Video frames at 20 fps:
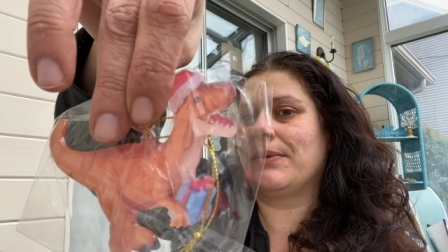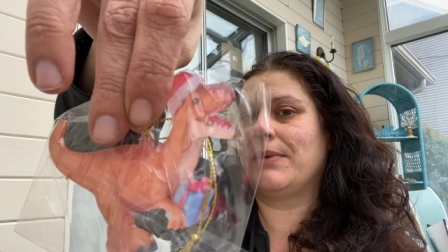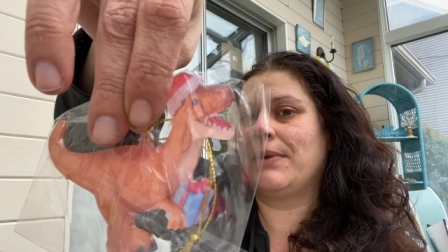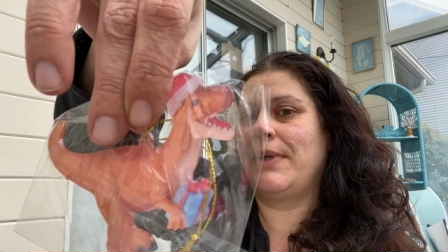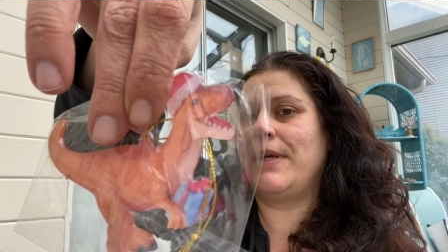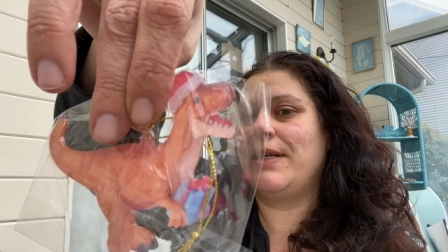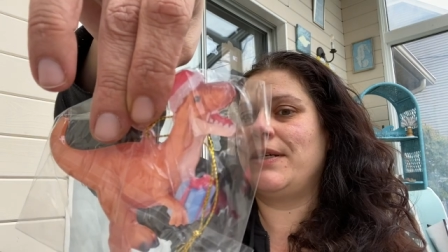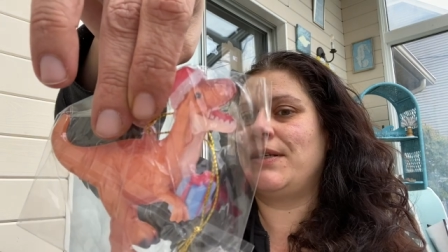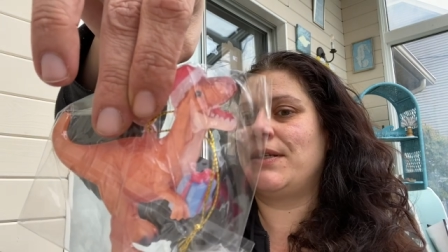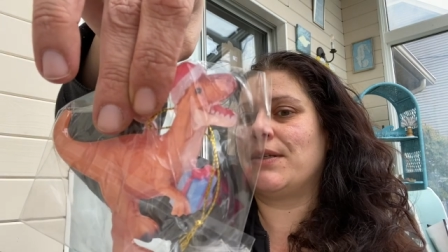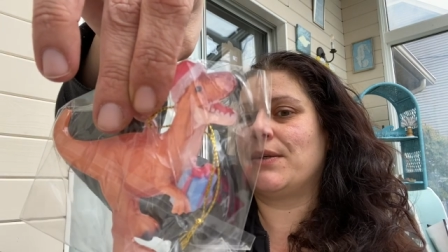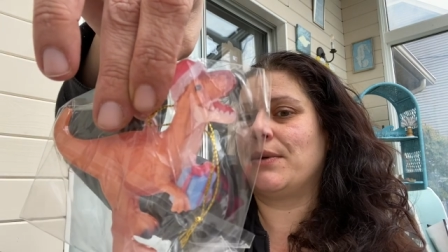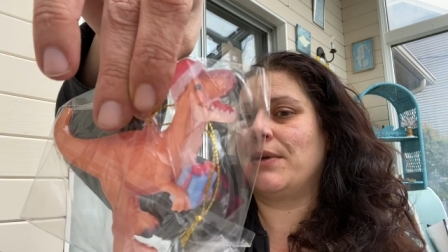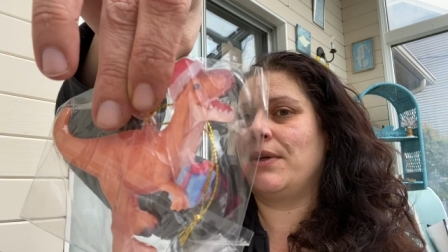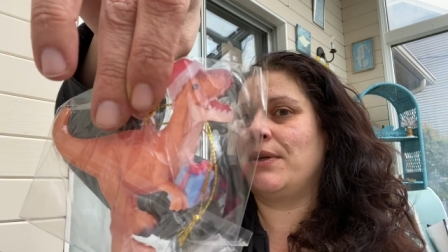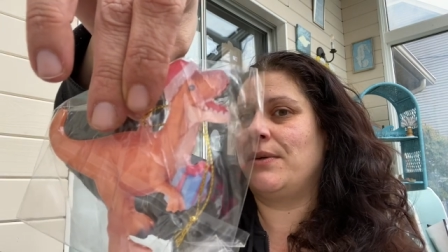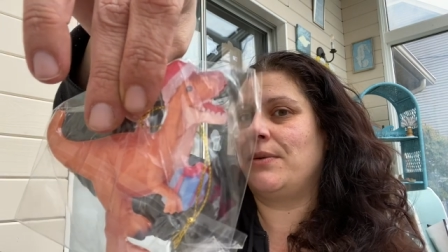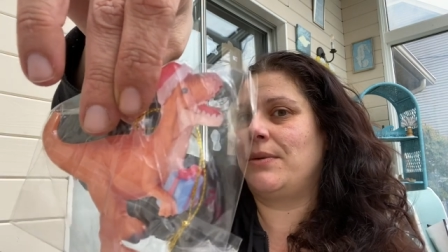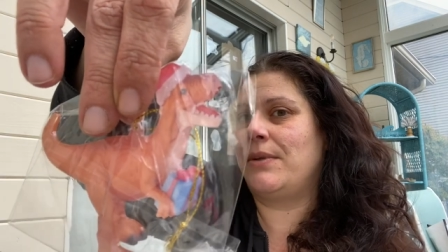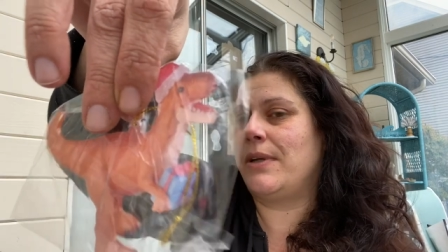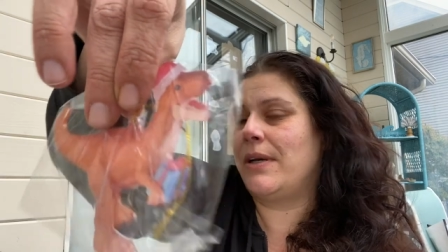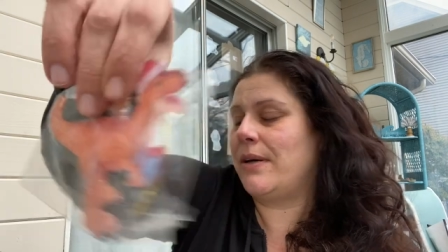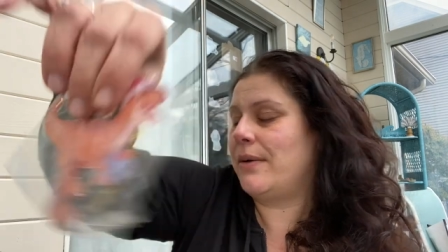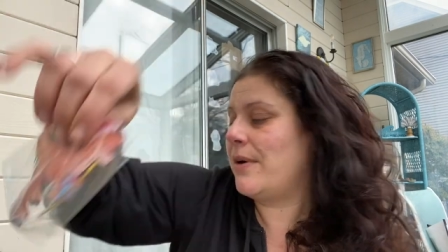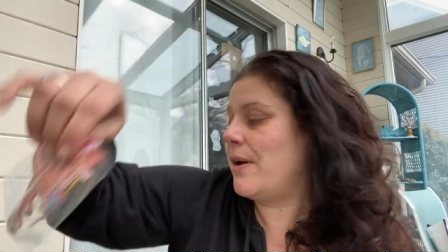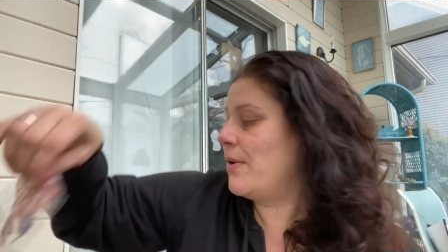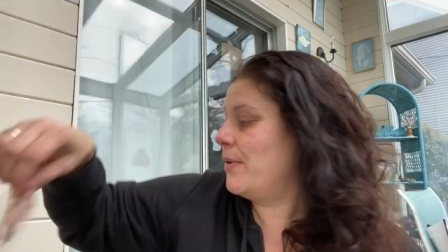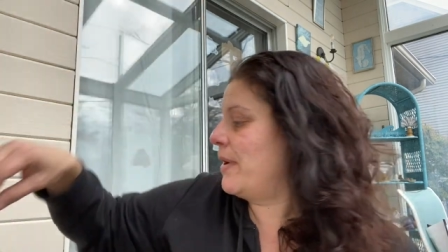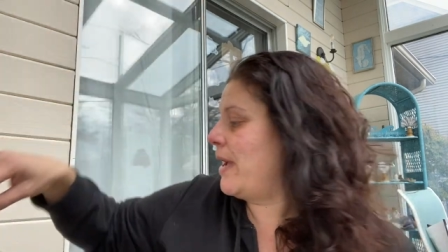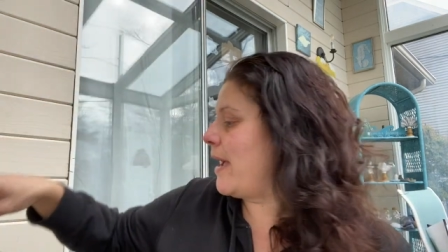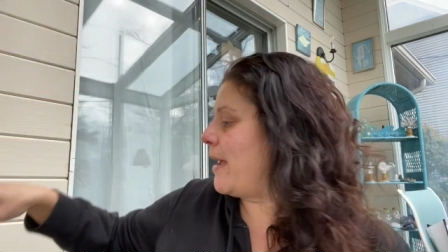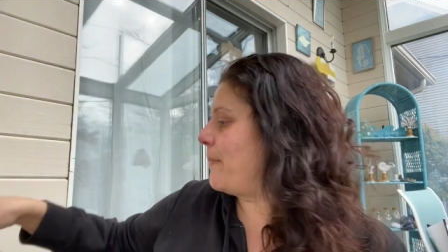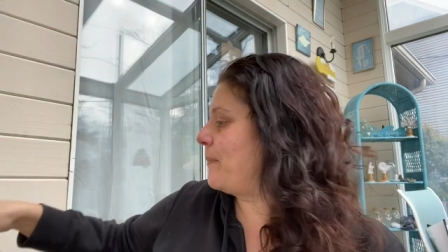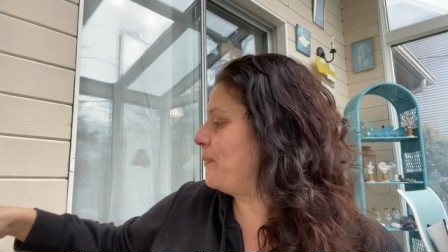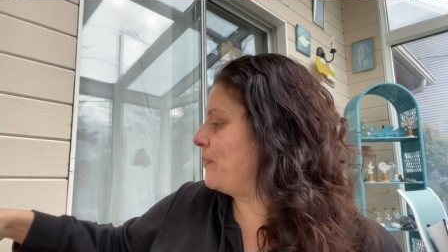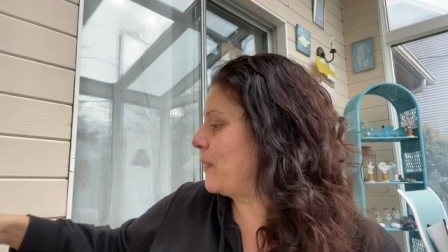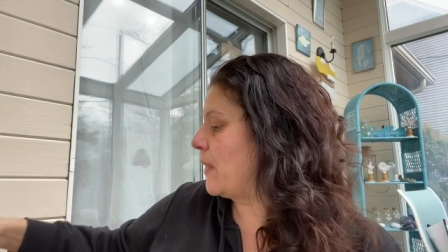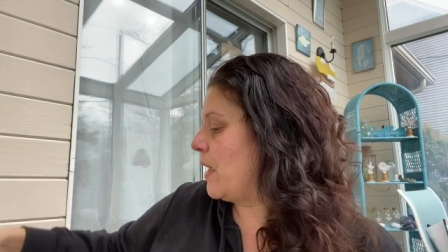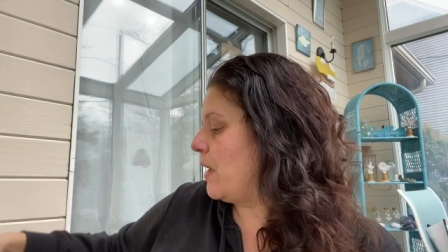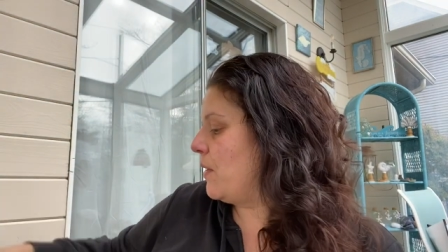He's so cute though. Okay.
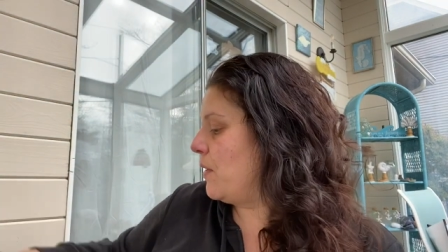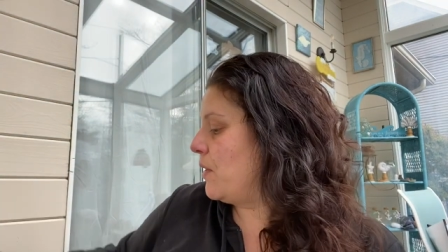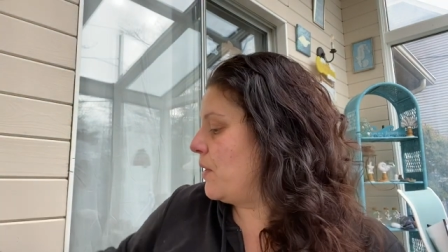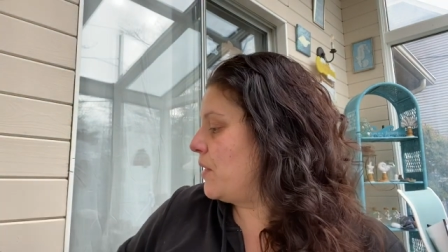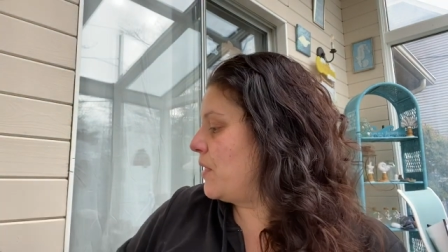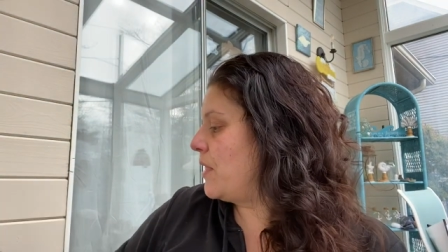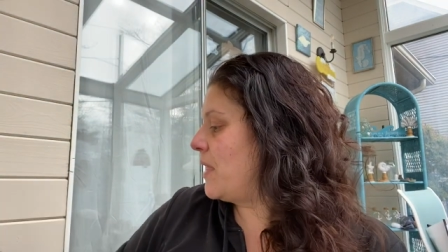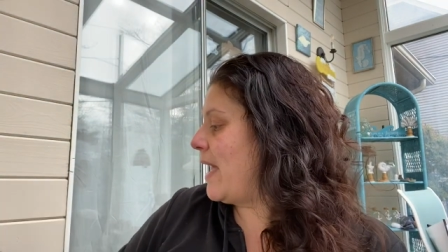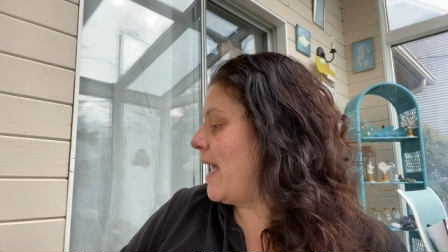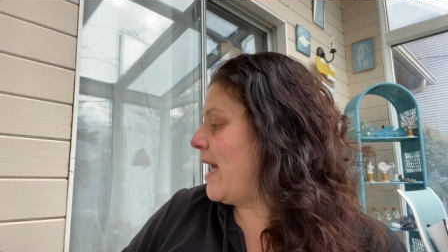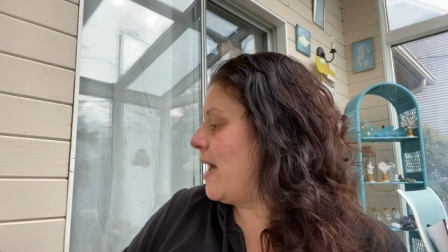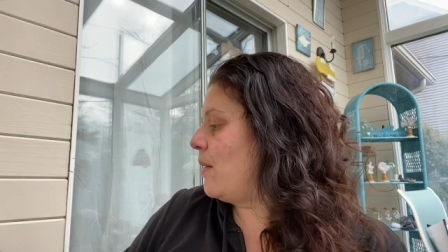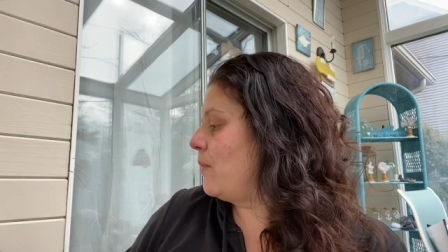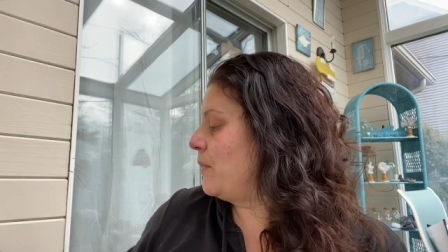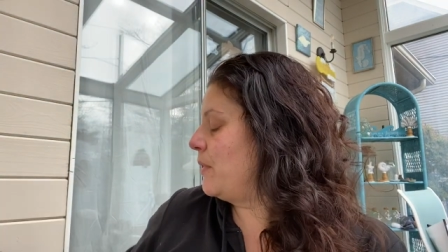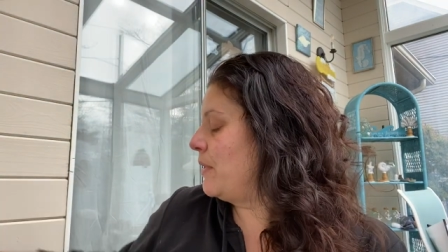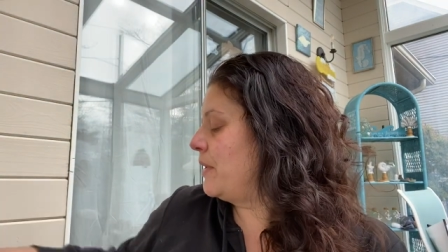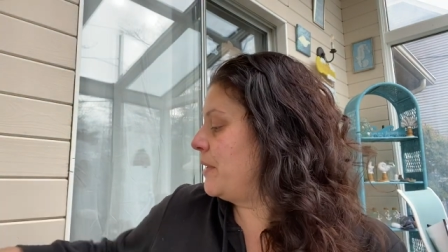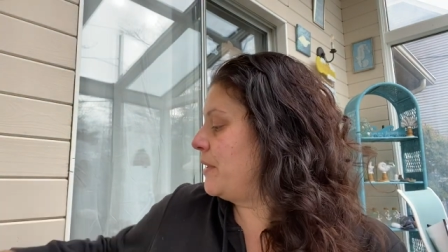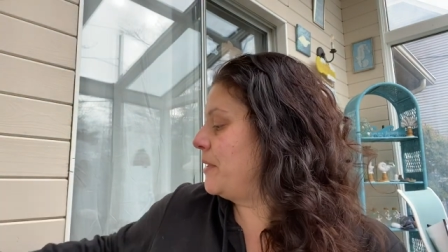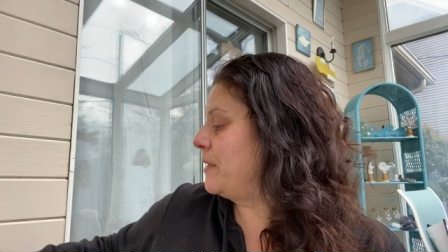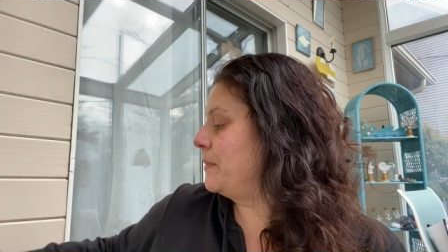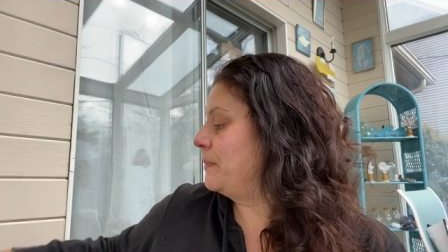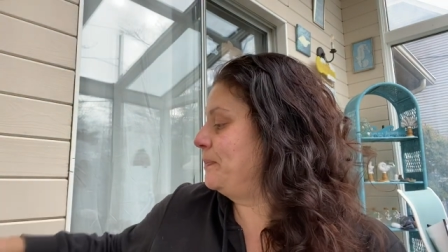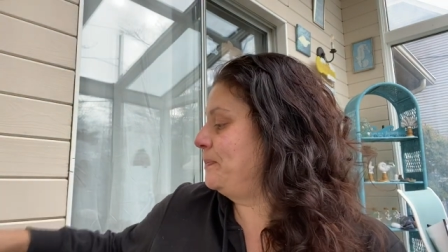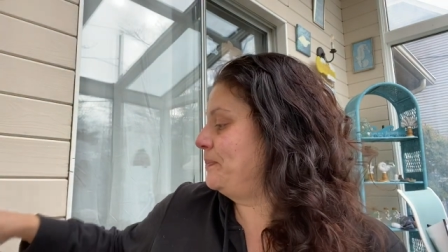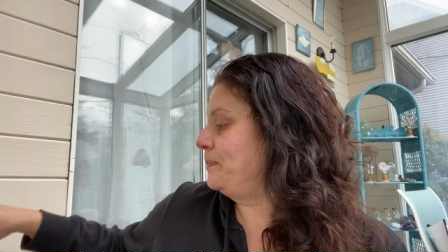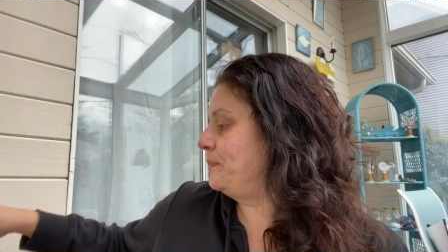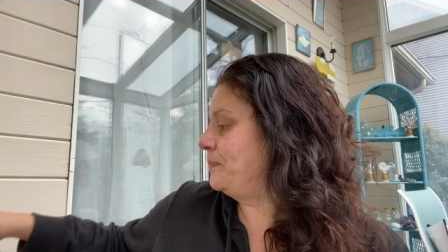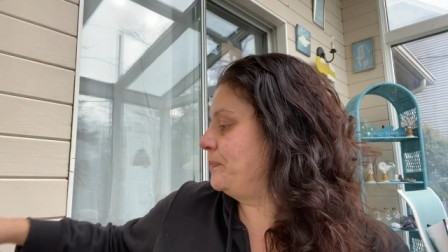That one.